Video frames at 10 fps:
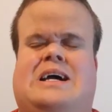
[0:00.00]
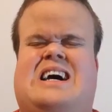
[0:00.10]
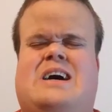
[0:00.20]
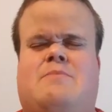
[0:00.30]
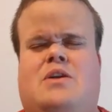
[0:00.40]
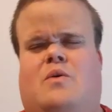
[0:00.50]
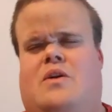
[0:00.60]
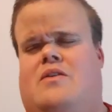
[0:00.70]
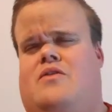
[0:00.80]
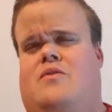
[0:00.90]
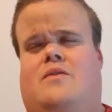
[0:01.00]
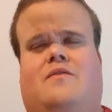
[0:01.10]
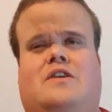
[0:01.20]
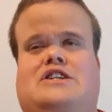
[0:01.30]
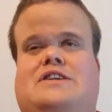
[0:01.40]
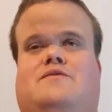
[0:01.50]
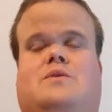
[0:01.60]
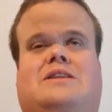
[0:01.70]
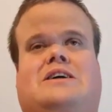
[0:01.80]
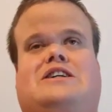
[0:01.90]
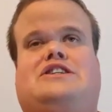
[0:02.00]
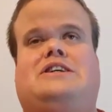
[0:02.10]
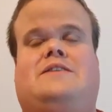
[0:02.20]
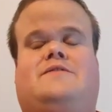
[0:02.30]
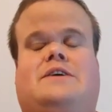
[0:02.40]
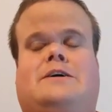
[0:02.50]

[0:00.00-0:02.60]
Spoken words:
In order to have achieved what they achieved